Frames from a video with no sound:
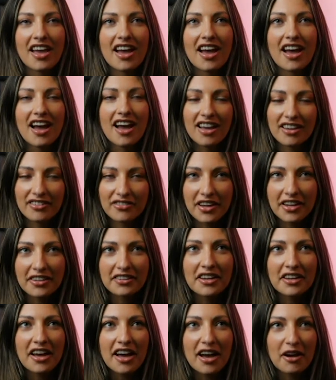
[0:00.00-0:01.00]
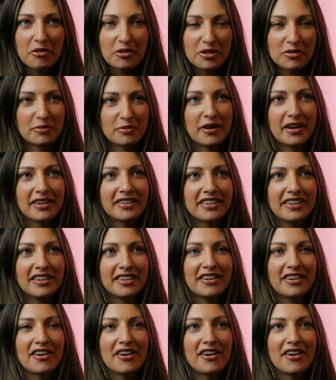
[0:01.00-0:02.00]
I found out I was pregnant
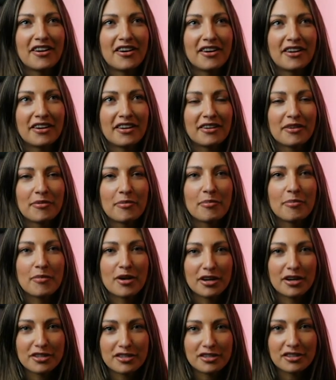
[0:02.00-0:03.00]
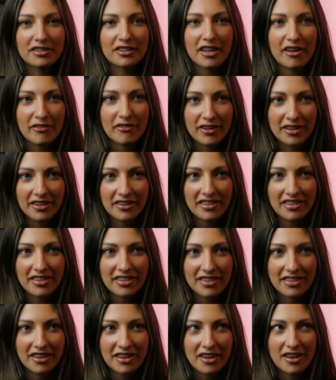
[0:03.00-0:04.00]
on March 11th
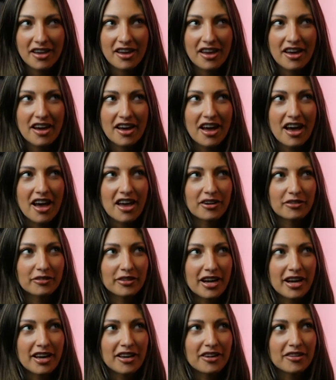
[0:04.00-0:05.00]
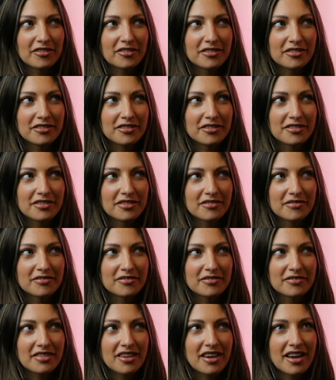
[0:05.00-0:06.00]
at around,
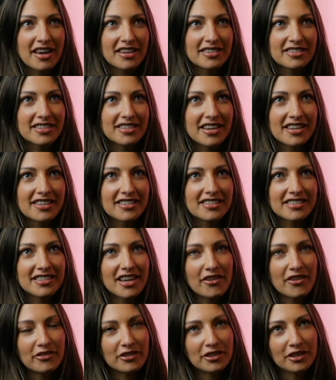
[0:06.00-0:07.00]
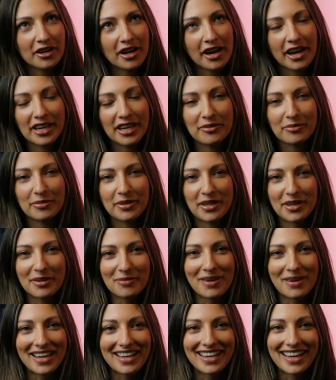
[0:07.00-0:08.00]
I'd say 7 or 8 p.m.
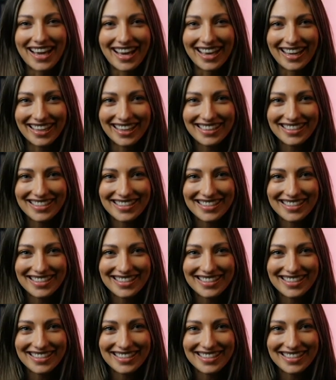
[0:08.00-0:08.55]
at night.